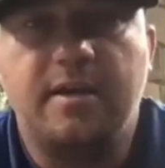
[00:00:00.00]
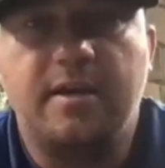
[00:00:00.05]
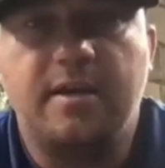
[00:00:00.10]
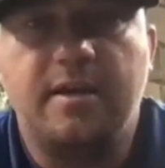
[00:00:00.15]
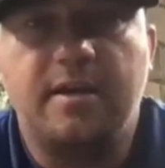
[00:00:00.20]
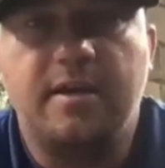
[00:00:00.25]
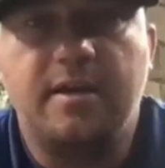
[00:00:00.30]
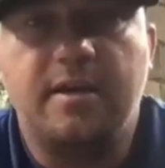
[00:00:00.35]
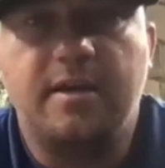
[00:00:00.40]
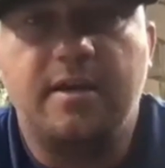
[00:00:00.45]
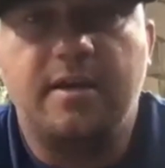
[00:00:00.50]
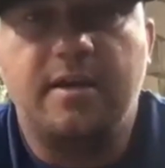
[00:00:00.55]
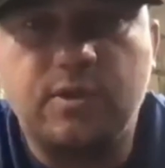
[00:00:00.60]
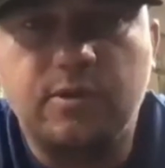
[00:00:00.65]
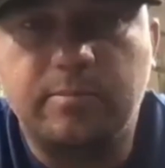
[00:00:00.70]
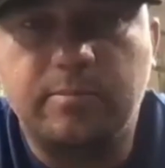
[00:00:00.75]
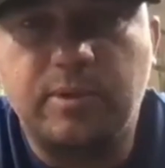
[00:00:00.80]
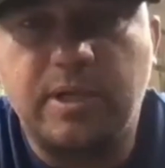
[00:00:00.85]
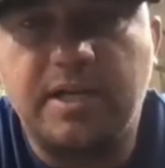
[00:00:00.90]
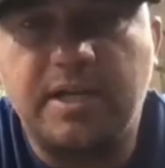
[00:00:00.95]
exciting to get
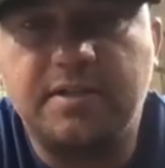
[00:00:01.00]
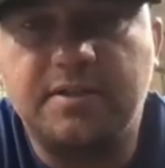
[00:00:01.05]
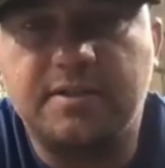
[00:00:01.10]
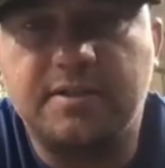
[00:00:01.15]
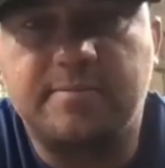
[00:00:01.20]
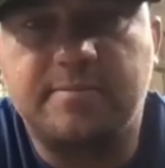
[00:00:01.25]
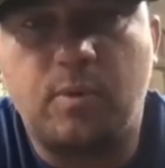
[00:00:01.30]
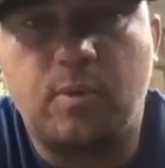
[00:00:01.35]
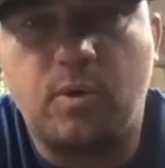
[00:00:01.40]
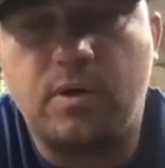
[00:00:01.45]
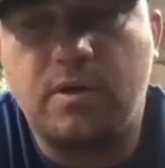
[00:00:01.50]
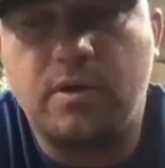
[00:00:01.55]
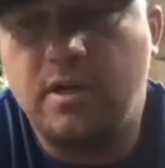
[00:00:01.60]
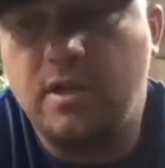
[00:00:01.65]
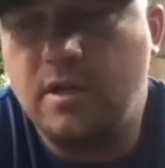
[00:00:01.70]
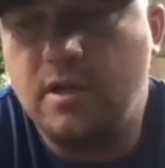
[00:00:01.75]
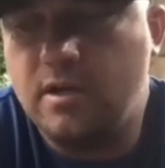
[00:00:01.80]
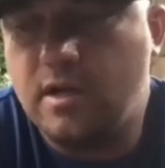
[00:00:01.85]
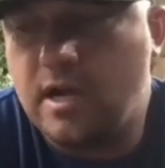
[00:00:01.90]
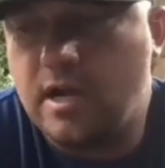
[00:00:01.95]
new blood in the sport.
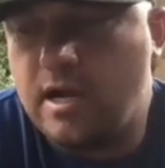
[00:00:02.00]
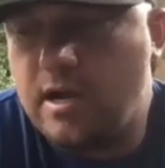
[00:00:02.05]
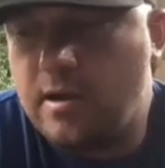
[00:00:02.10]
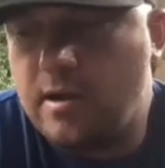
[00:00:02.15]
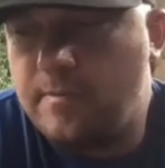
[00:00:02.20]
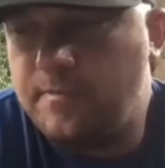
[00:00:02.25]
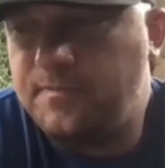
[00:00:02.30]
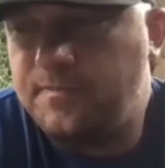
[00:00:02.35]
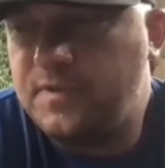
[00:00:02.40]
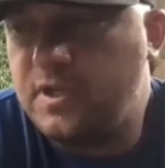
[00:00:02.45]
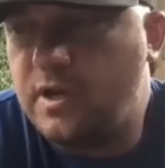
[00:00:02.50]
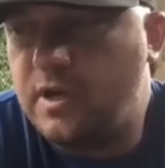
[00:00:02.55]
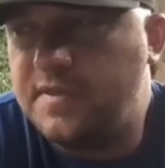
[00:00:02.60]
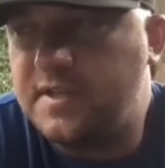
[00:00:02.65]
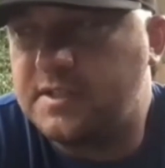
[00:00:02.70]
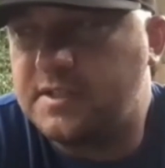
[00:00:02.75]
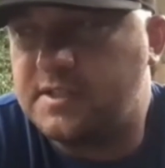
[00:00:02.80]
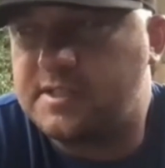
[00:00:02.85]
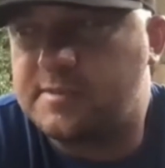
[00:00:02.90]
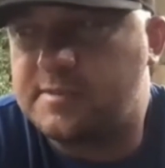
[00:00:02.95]
I
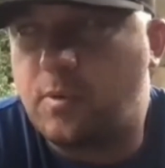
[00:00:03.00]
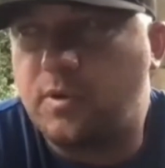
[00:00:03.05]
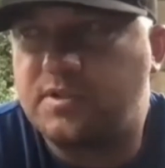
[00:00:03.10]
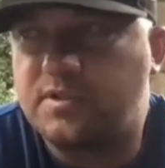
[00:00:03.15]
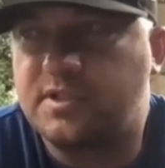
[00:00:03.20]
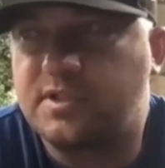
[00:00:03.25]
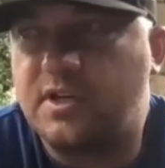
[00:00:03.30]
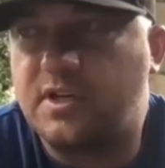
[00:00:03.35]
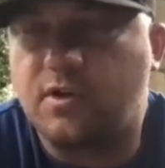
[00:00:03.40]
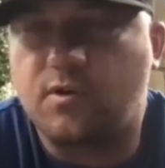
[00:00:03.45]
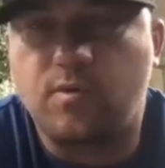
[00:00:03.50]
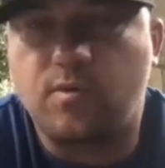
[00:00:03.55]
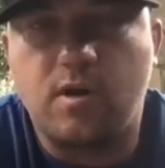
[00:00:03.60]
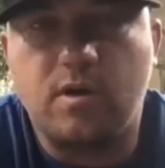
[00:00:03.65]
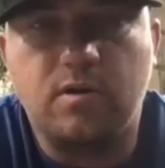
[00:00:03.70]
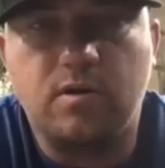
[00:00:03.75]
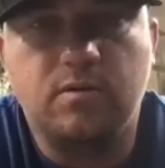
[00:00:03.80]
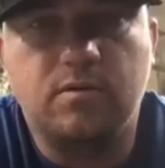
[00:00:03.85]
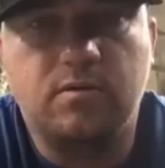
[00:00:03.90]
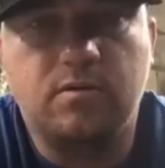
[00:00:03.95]
think the sport's going to
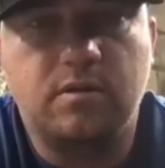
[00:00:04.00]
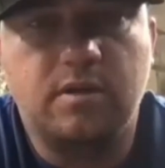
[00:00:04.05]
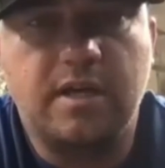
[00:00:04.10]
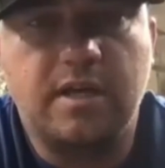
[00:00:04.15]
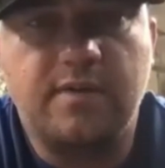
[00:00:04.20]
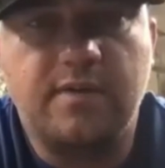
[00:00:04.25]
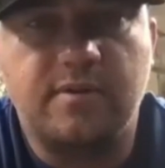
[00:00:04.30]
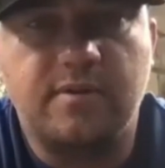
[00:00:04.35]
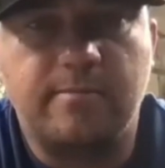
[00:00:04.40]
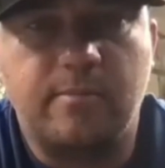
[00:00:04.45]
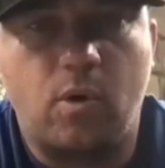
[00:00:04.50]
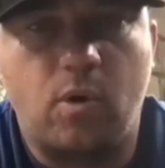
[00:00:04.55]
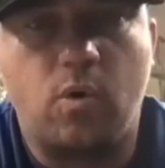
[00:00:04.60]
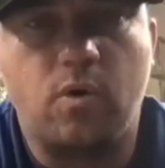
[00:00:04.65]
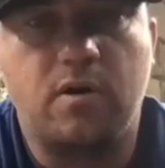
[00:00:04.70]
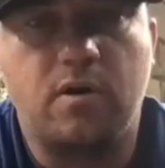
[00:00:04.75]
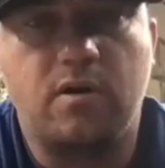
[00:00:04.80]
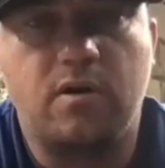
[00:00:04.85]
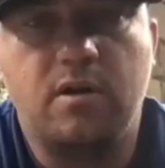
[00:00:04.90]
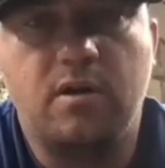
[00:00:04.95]
grow even
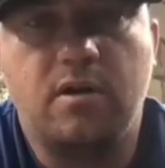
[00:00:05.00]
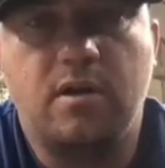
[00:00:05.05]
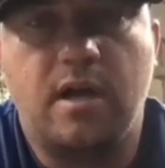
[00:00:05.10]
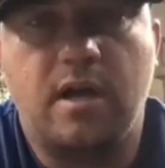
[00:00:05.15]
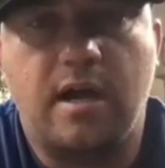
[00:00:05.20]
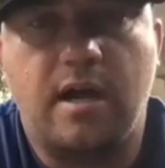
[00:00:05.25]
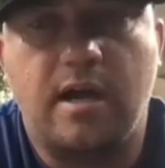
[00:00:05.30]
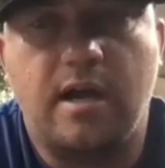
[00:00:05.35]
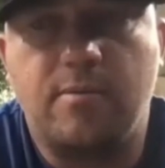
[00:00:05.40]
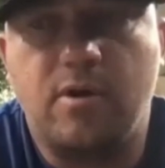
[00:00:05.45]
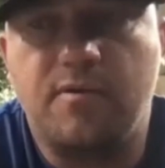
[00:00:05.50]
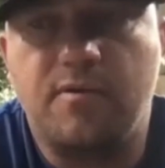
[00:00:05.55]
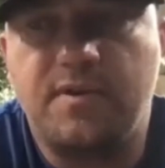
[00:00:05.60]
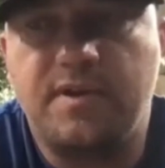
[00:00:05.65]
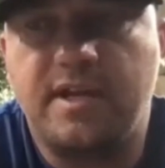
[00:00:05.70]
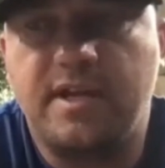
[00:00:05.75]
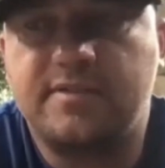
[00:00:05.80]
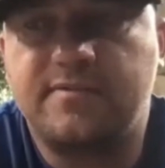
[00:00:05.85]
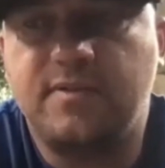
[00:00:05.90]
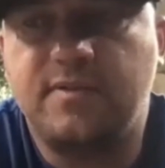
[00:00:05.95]
more over the
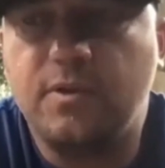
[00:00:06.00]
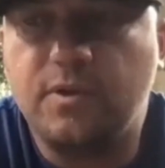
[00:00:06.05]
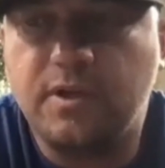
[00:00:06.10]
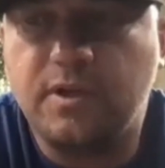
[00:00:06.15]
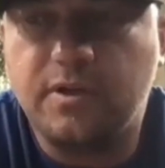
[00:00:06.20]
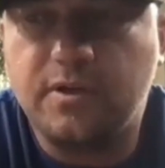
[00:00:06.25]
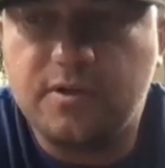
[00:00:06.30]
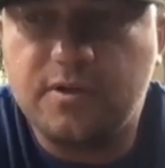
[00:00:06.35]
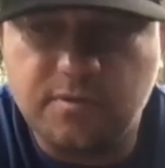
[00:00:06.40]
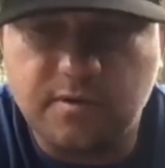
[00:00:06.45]
next few years.